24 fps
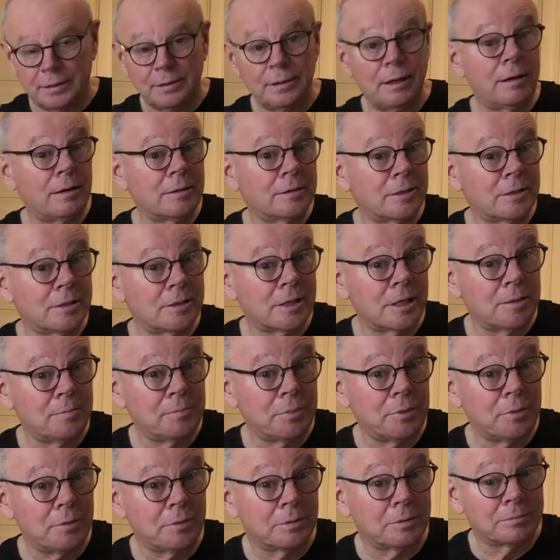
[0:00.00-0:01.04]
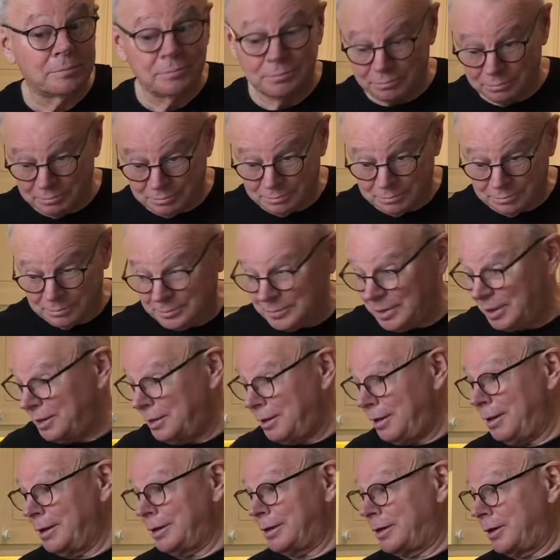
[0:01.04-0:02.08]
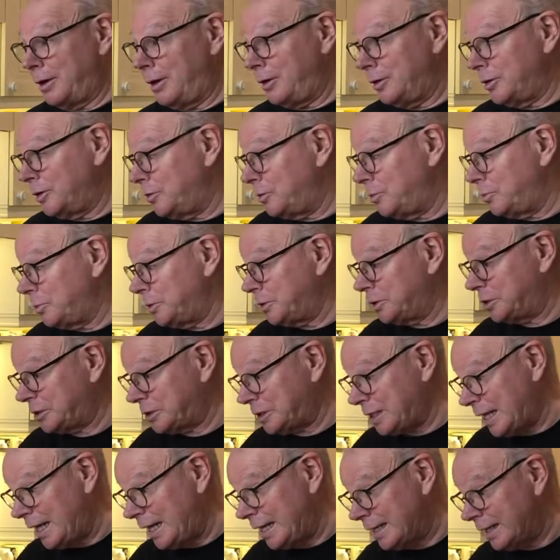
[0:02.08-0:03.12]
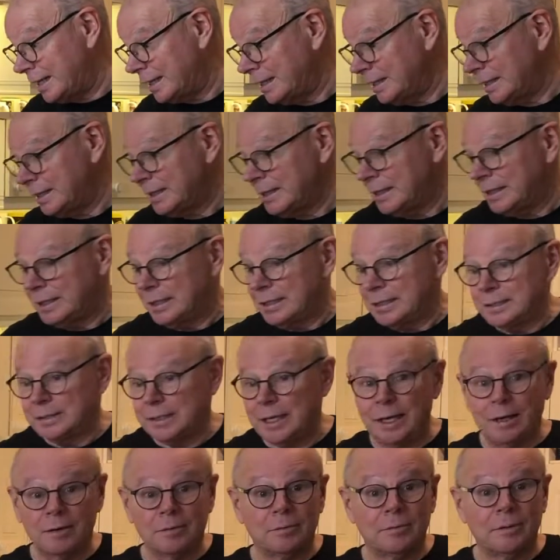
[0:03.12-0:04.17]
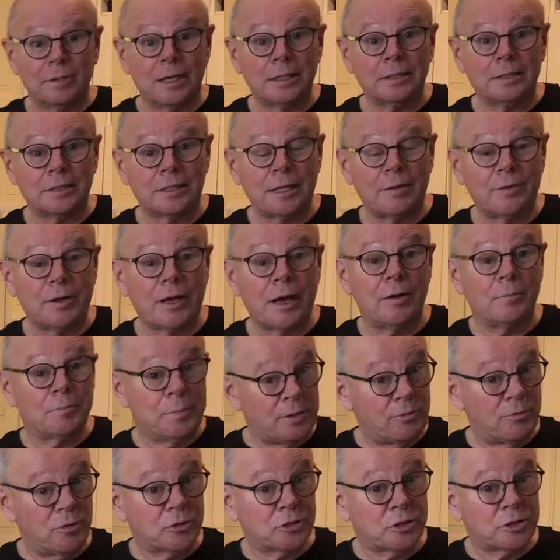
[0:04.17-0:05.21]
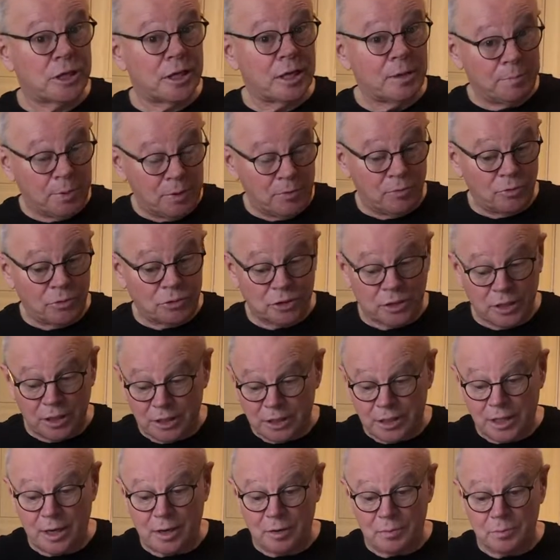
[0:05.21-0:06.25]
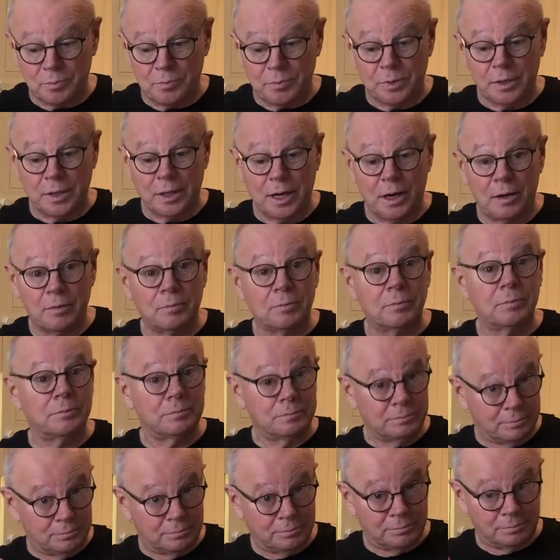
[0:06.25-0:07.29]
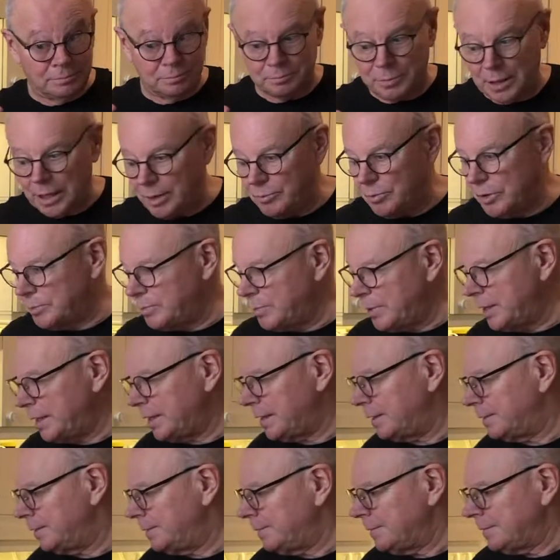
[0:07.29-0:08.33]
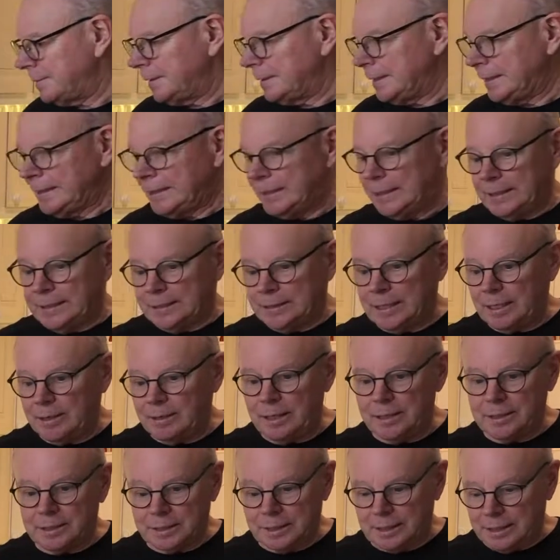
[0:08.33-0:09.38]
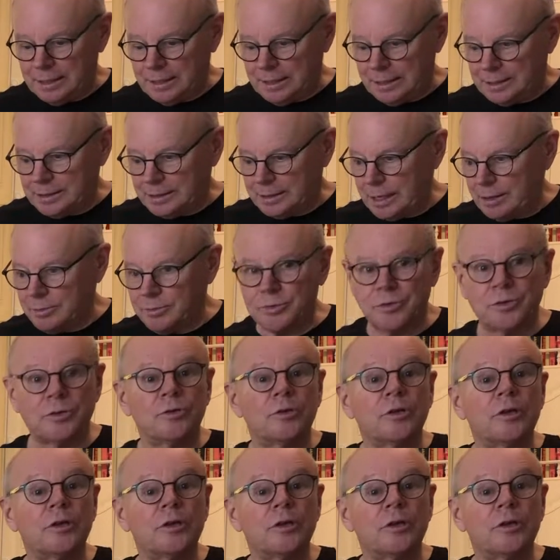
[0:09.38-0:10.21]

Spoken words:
Nice and simple, like I always say. So let's have a go. A bit rusty, so you know, bear with me. So let's go through